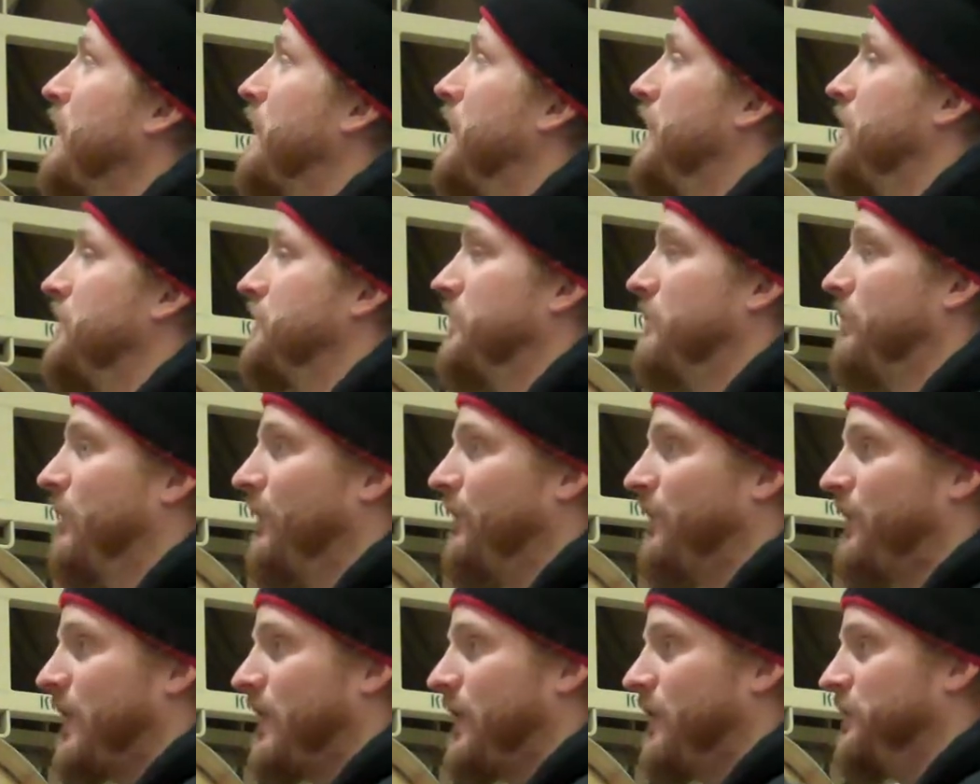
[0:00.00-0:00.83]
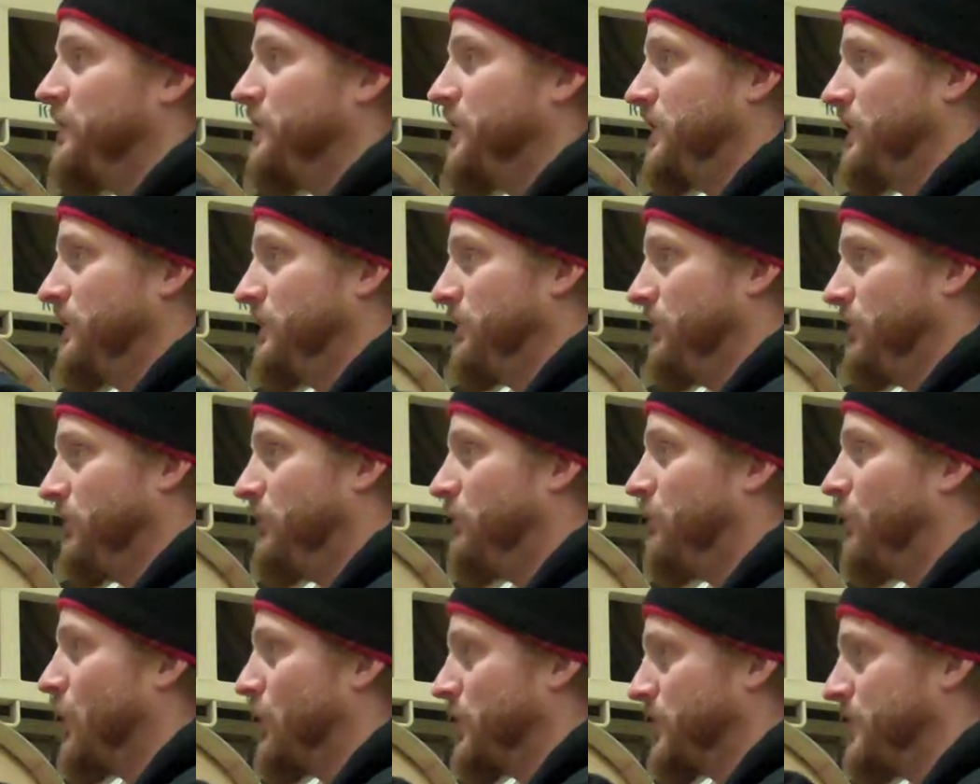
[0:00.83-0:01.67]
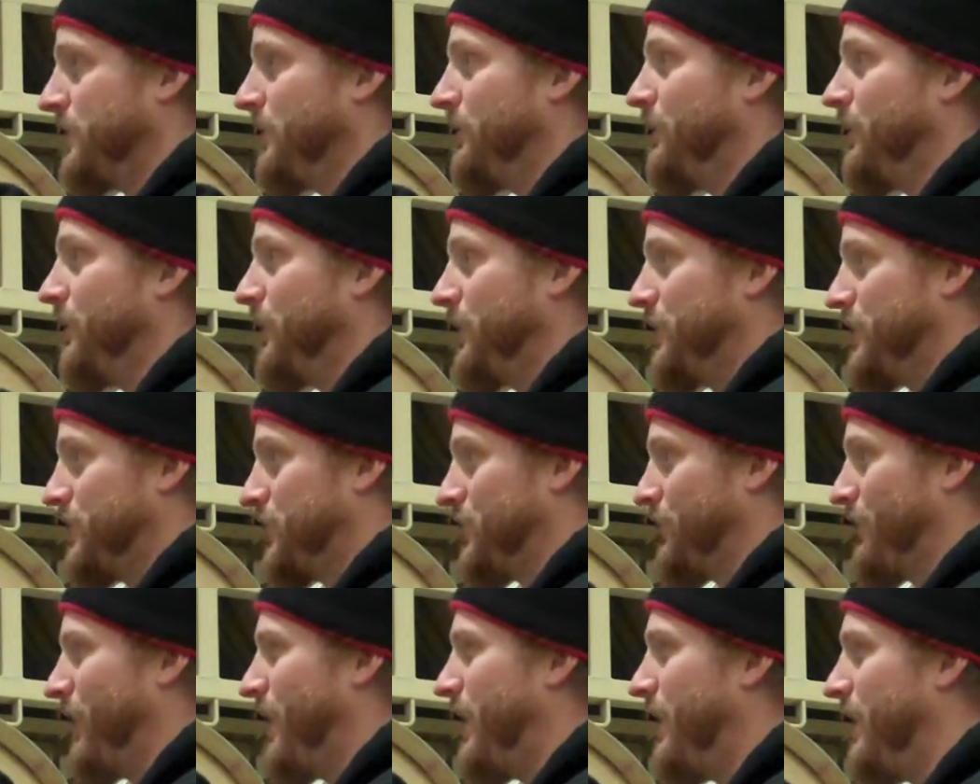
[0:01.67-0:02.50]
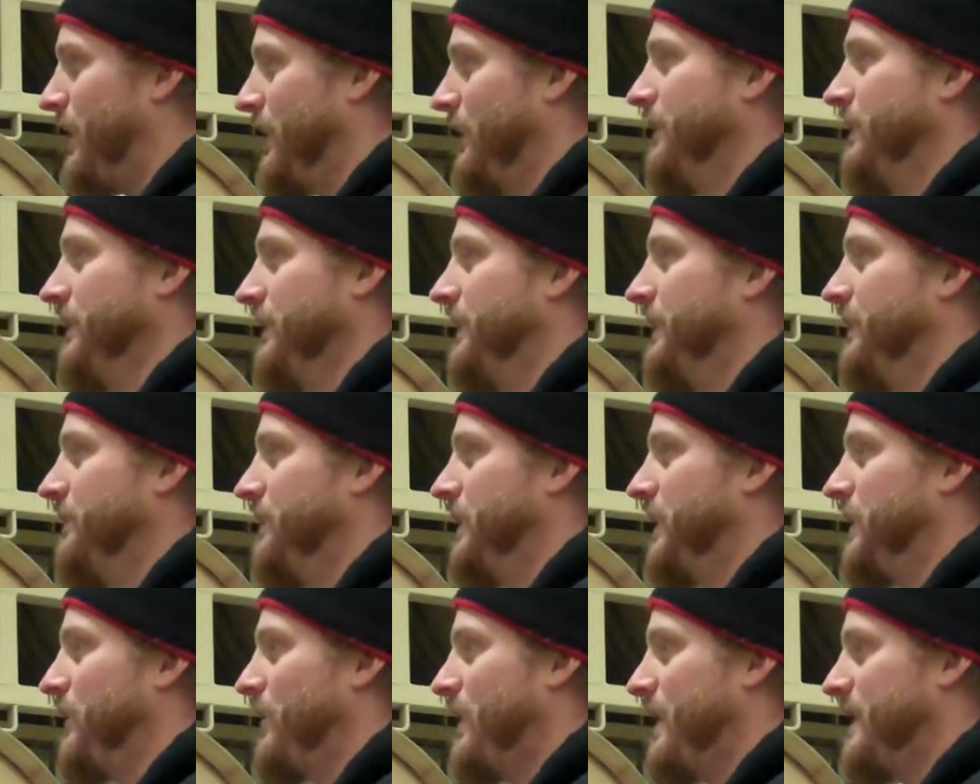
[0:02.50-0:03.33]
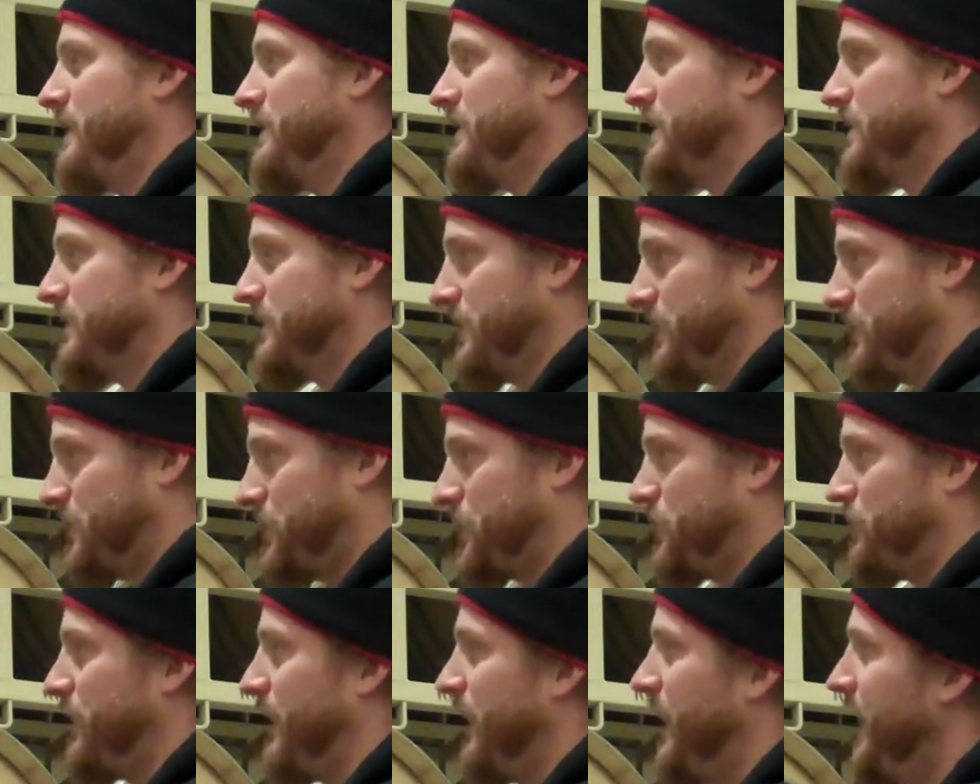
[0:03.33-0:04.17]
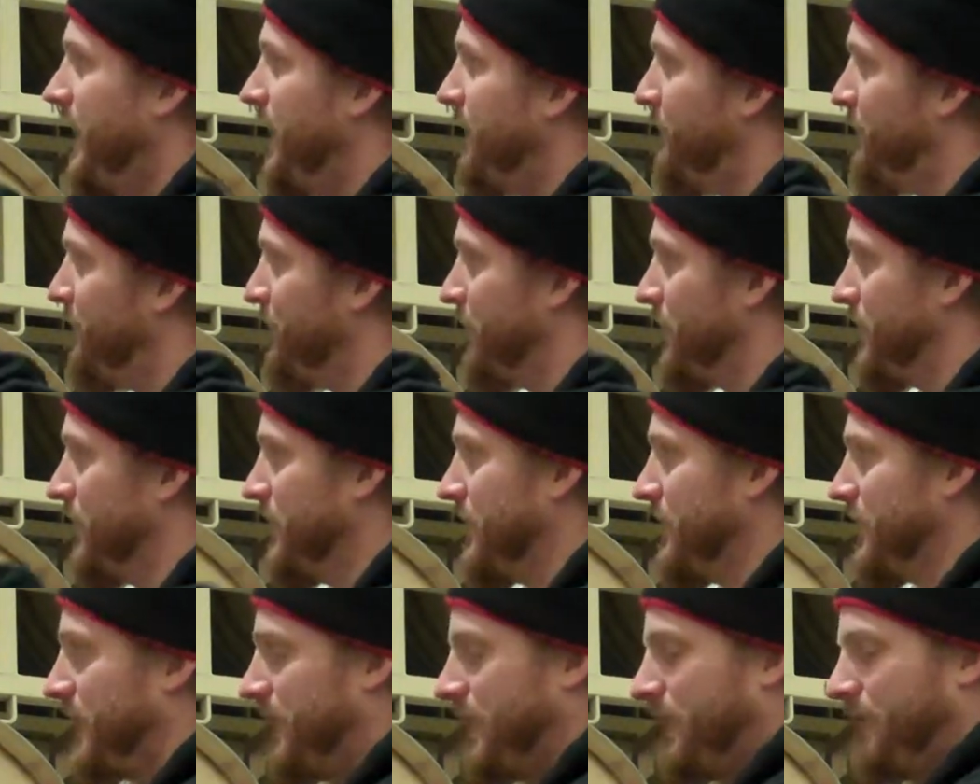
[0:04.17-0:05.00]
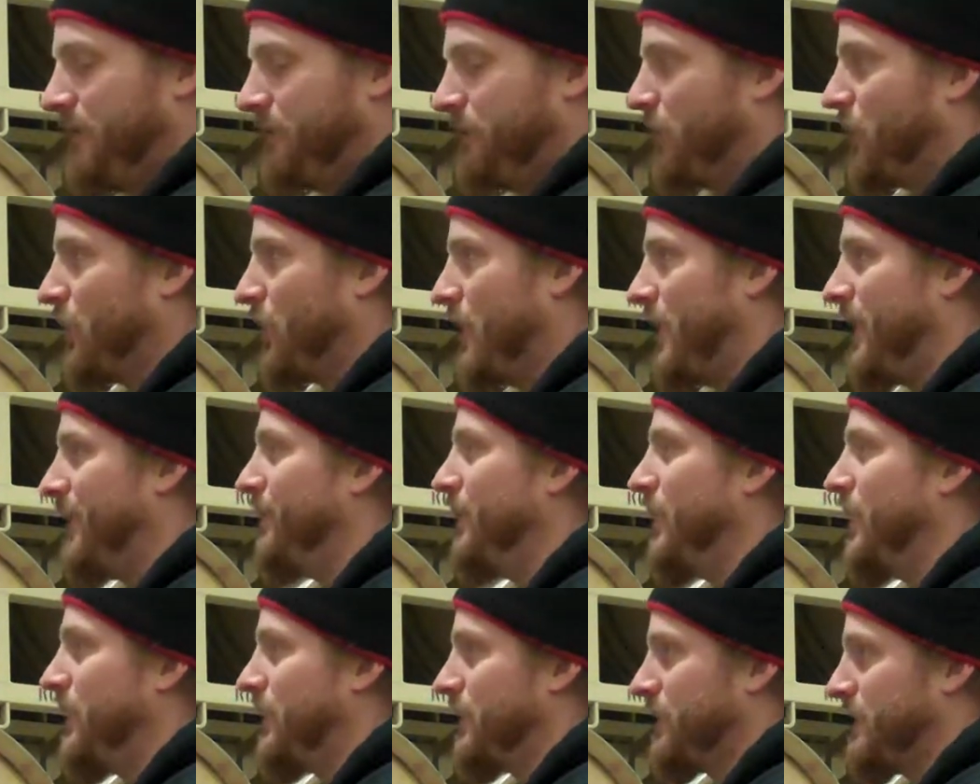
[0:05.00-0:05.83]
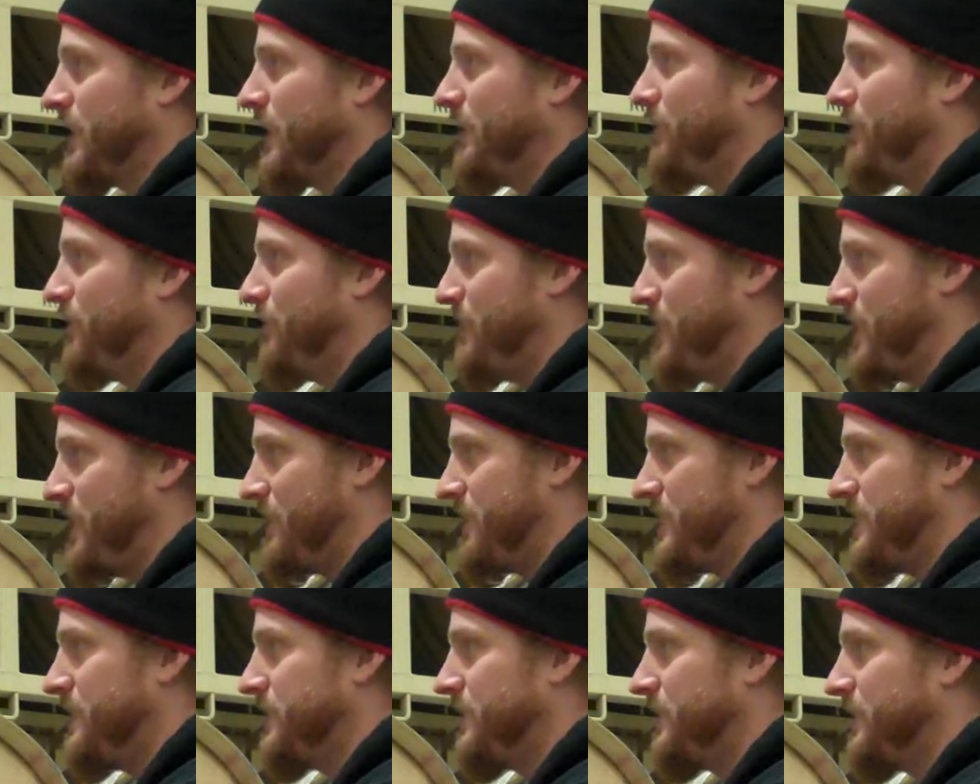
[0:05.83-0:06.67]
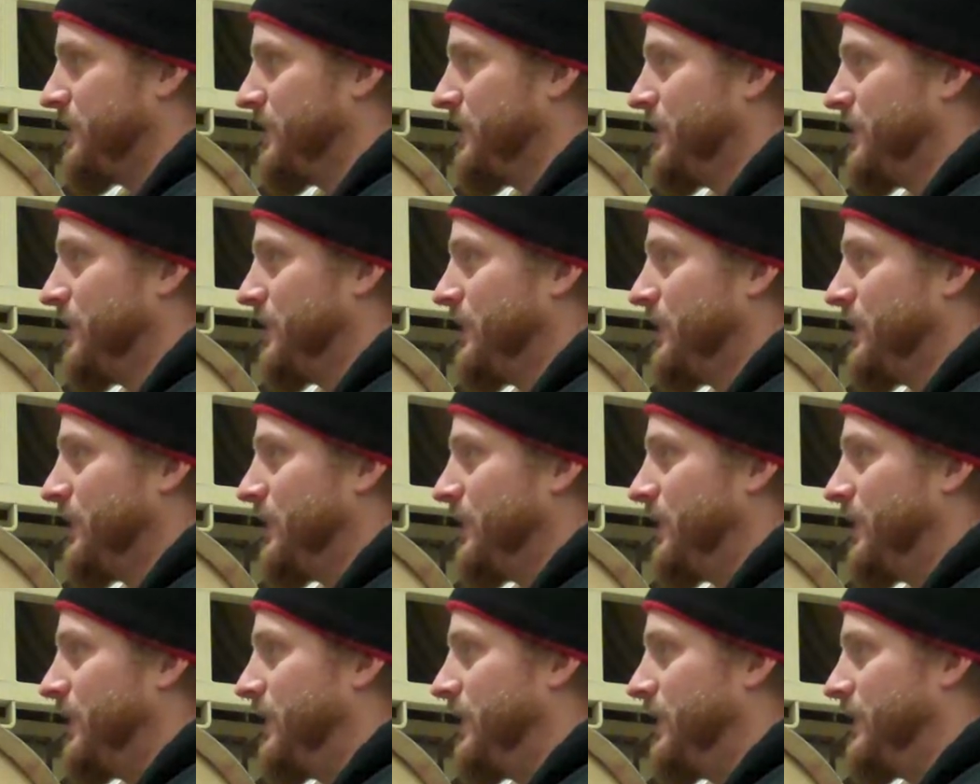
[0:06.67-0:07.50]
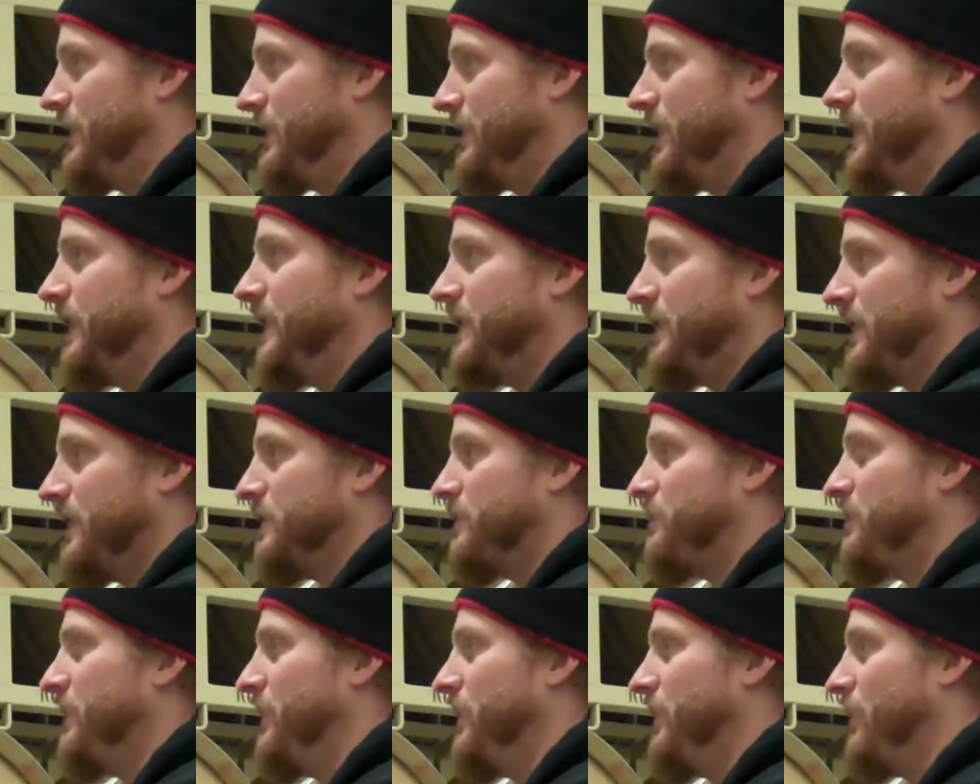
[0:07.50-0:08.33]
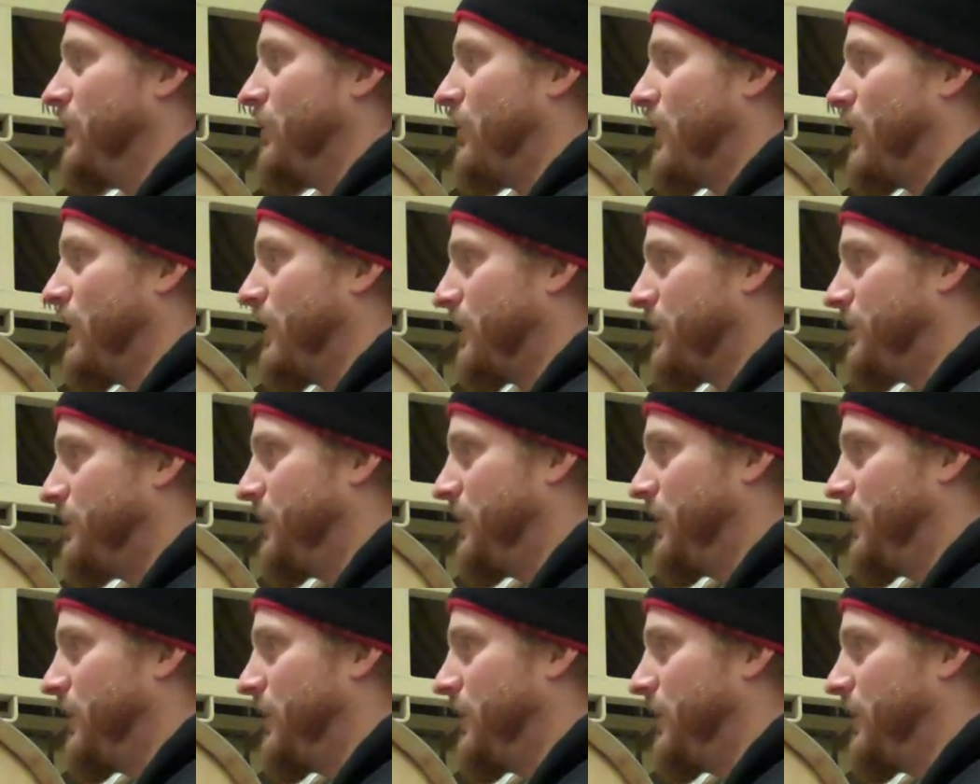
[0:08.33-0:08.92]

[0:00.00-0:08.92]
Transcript: cluster morphology more similar to Syrah in many ways because it's stringy and more oblong type of berries than it does Pinot Noir.